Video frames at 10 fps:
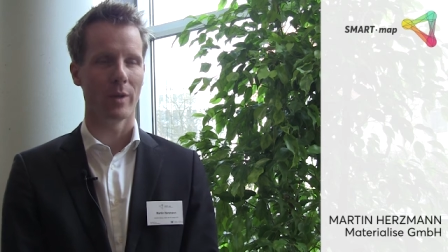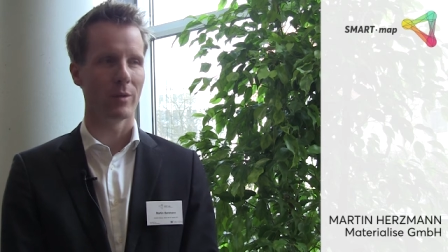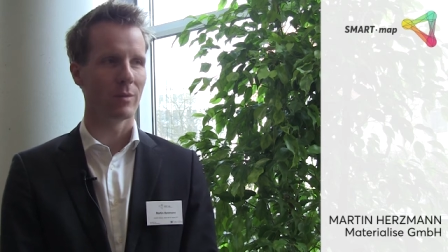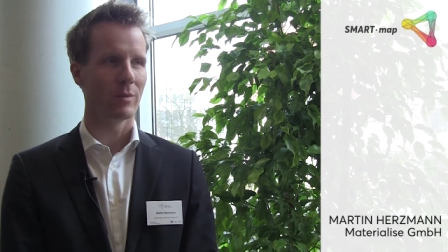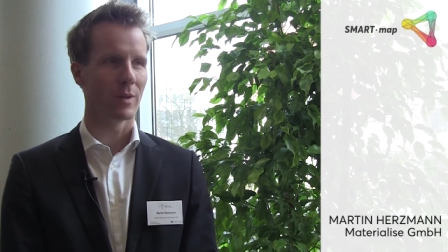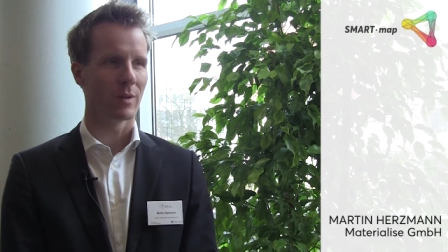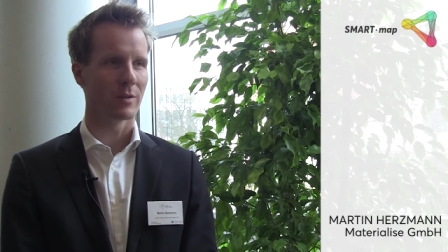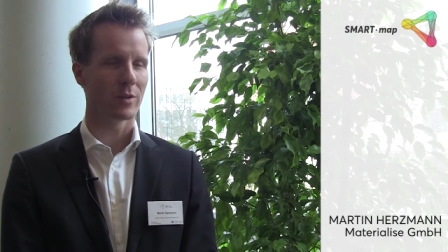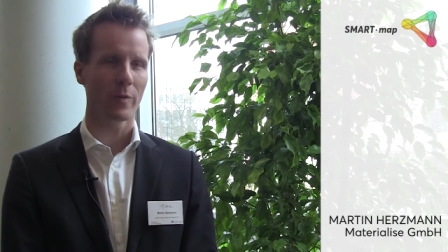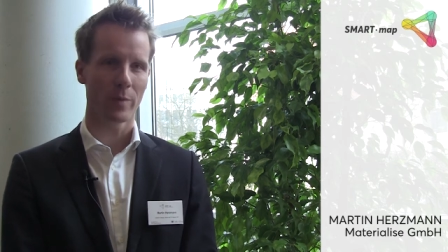We do
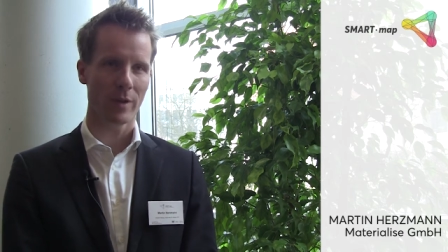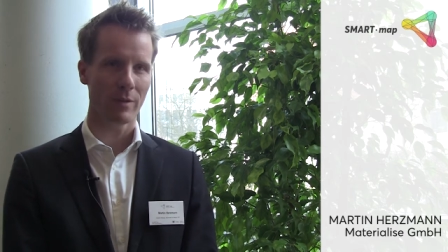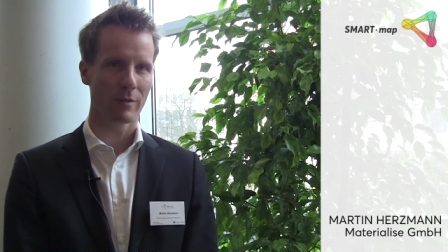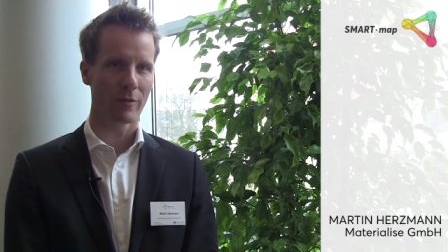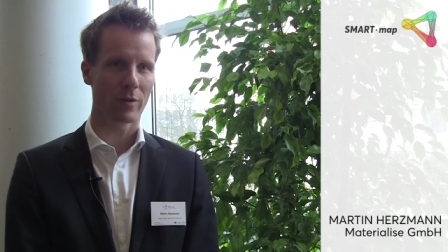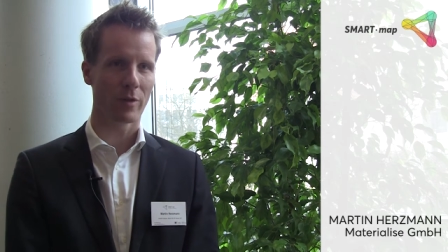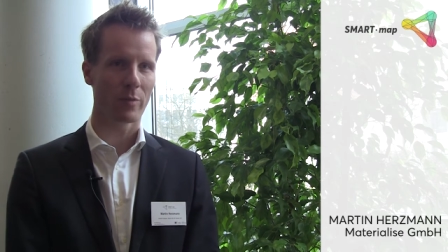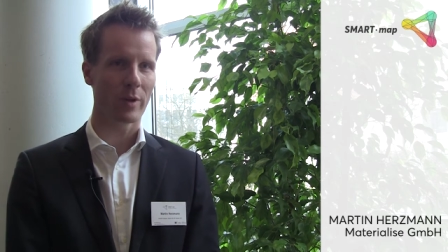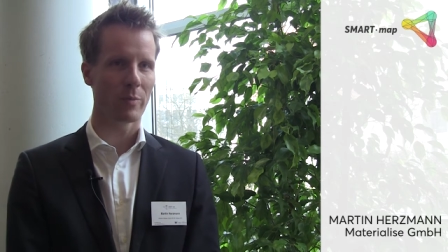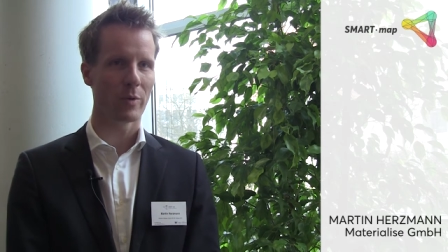uh, software for
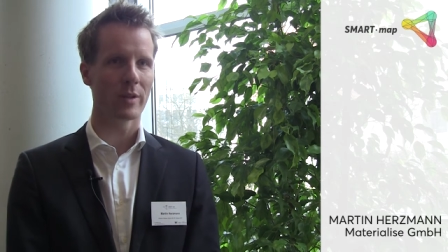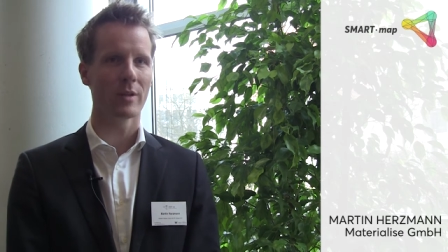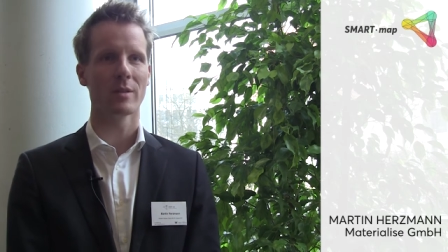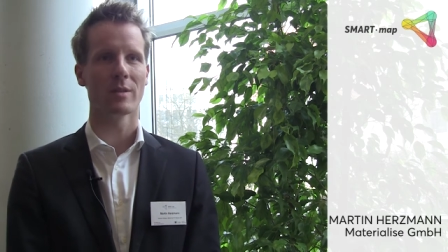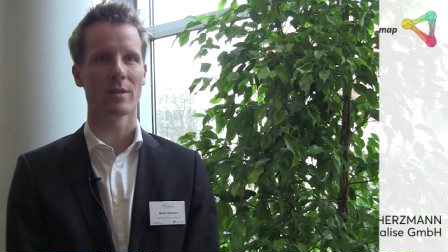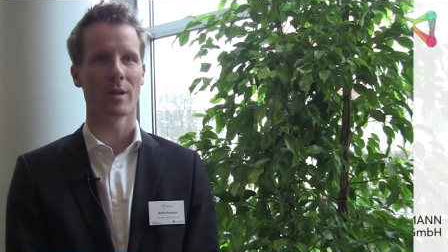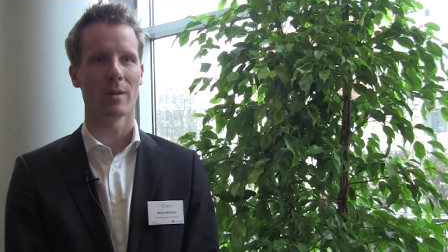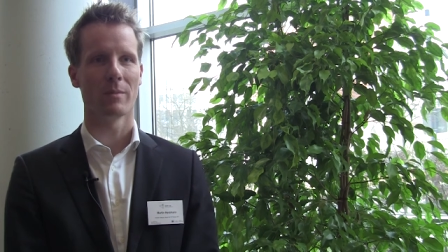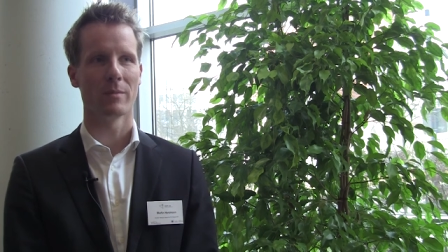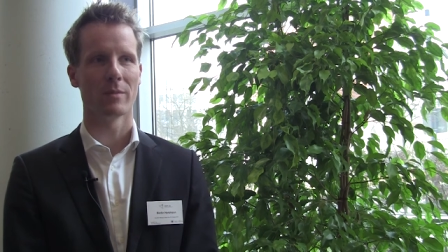3D printers,
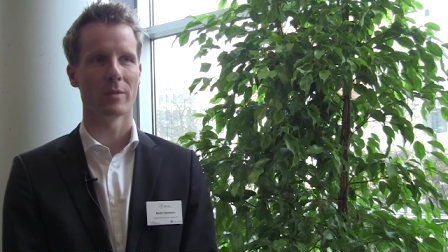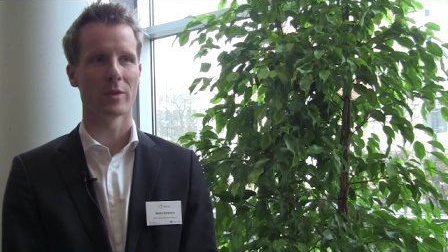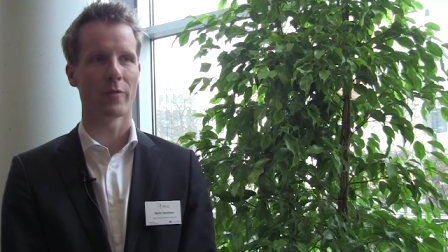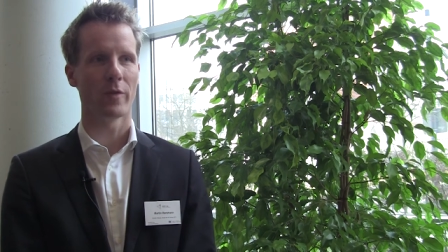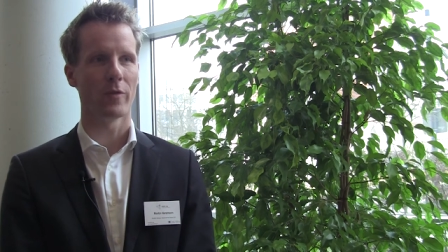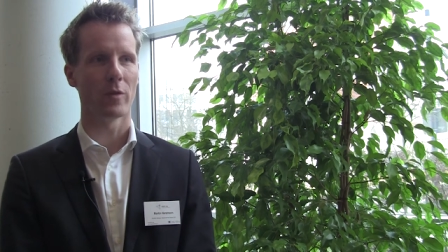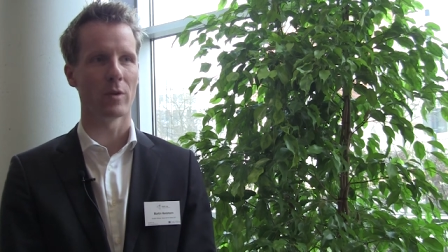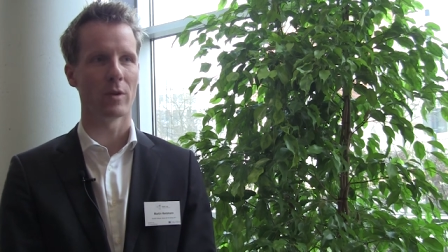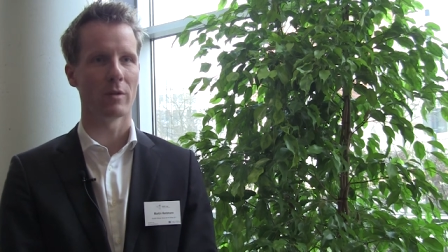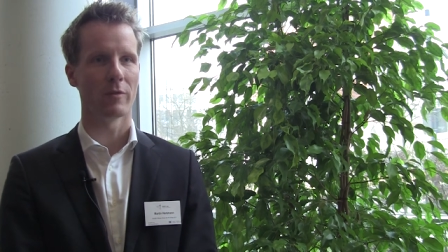um, software
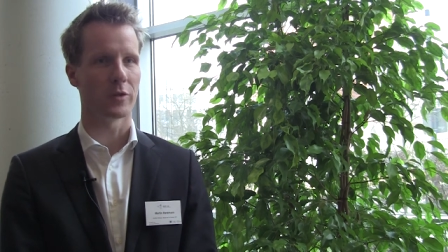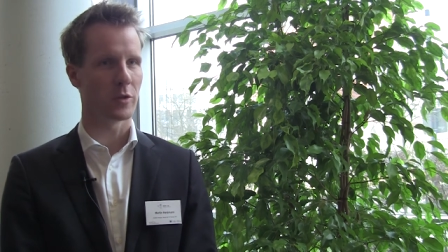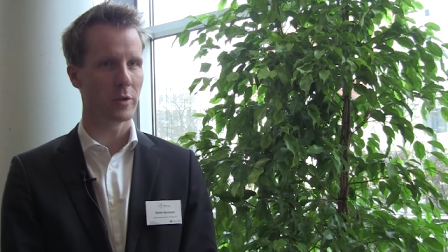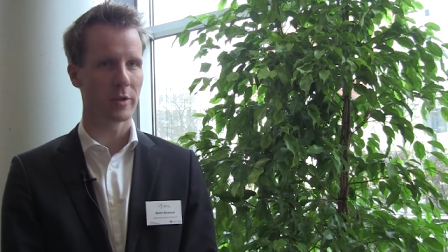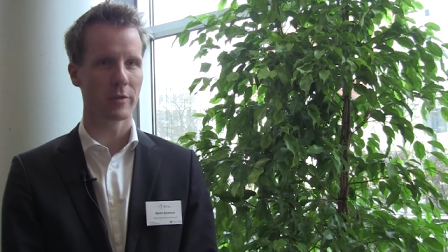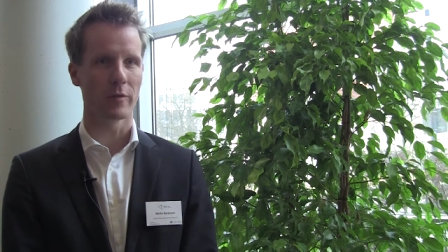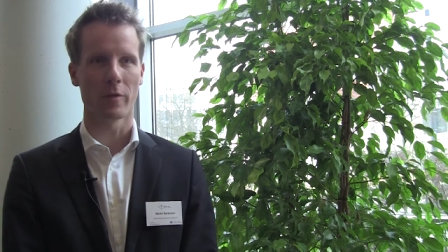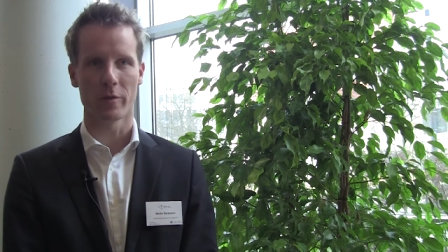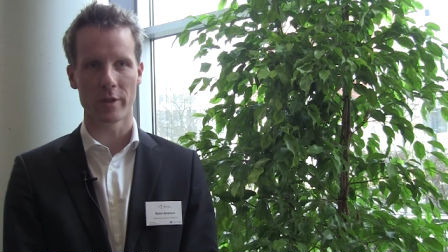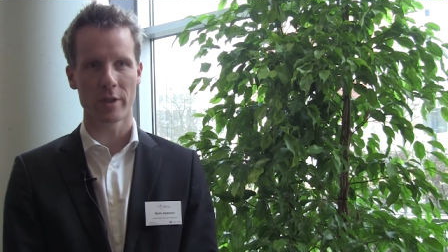for, for surgeons,
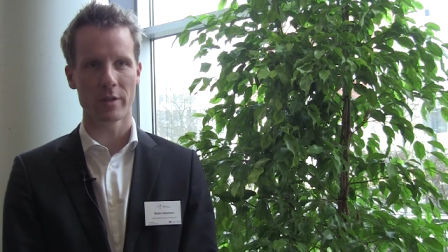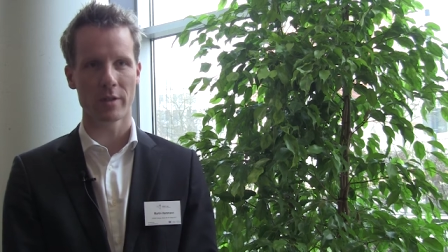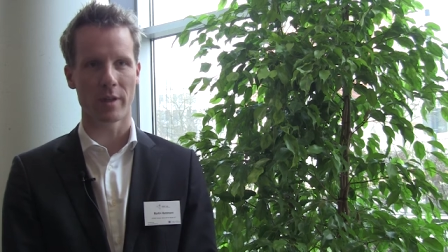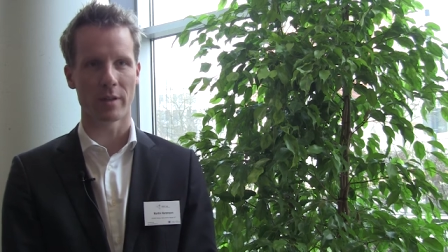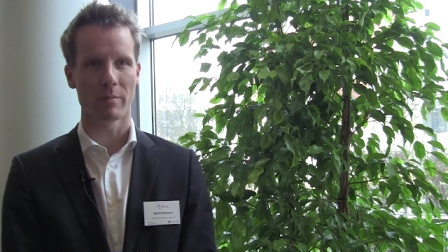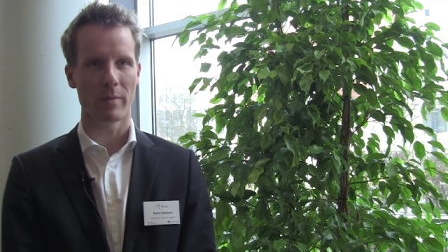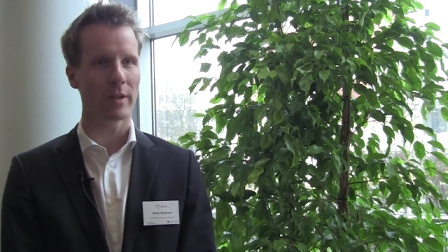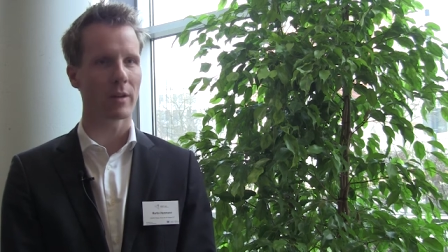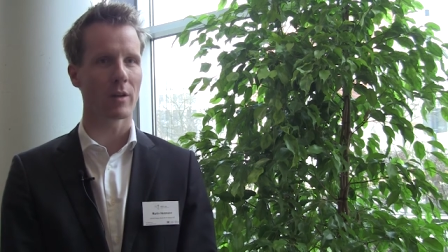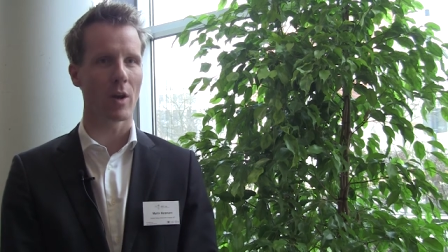for physicians and
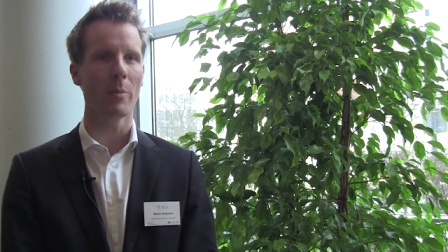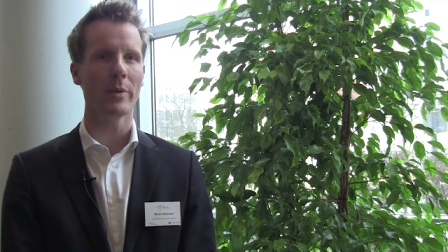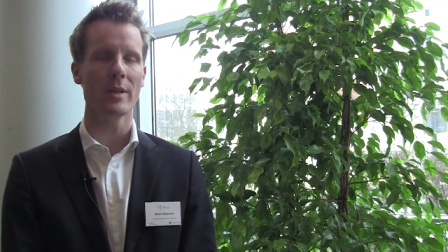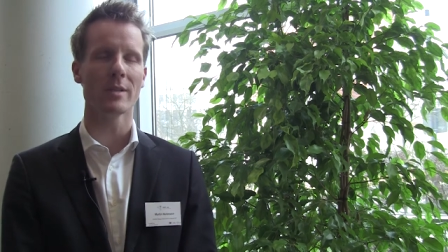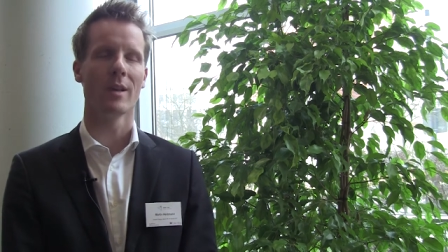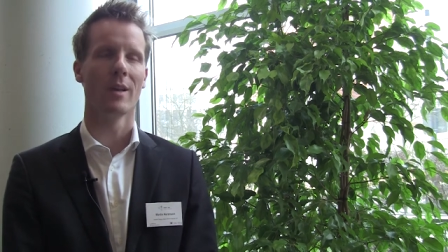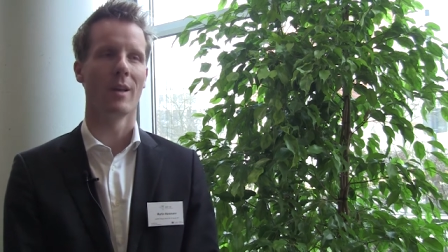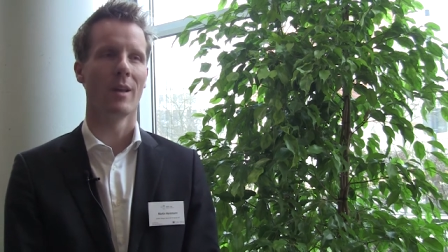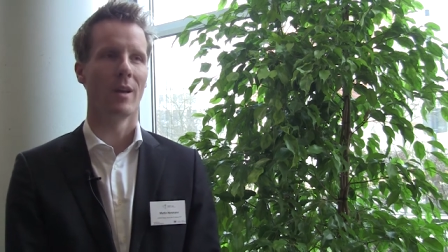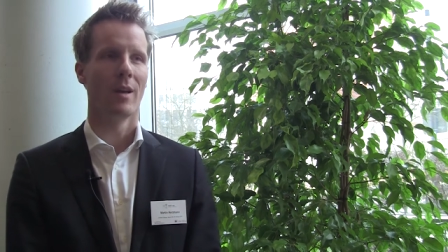medtech companies,
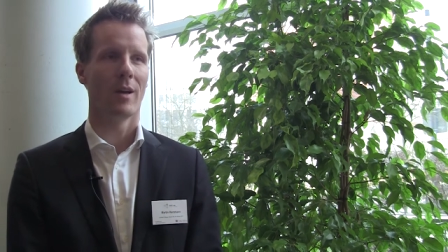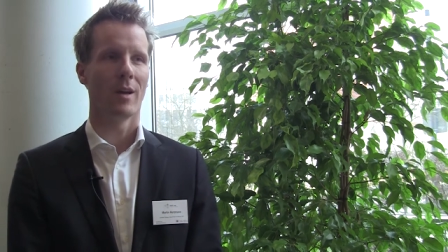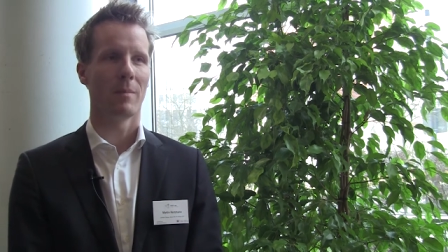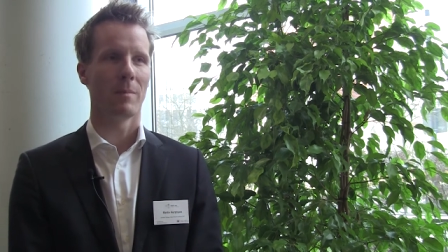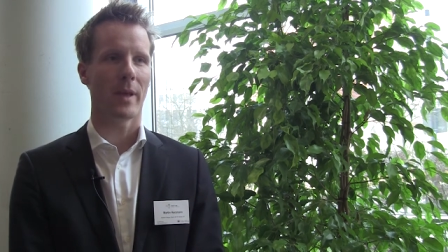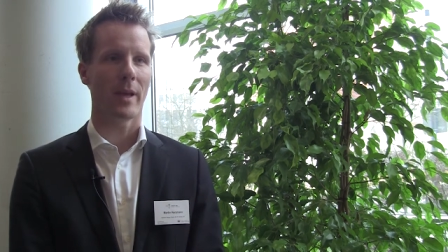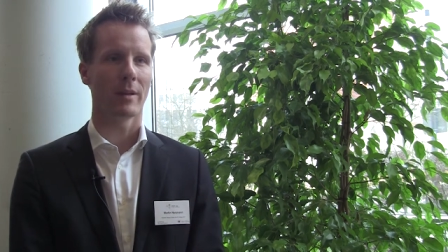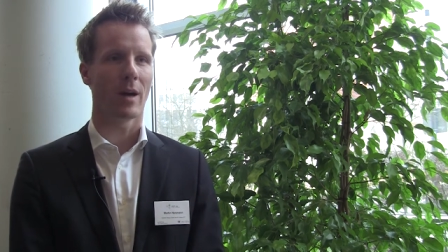um, and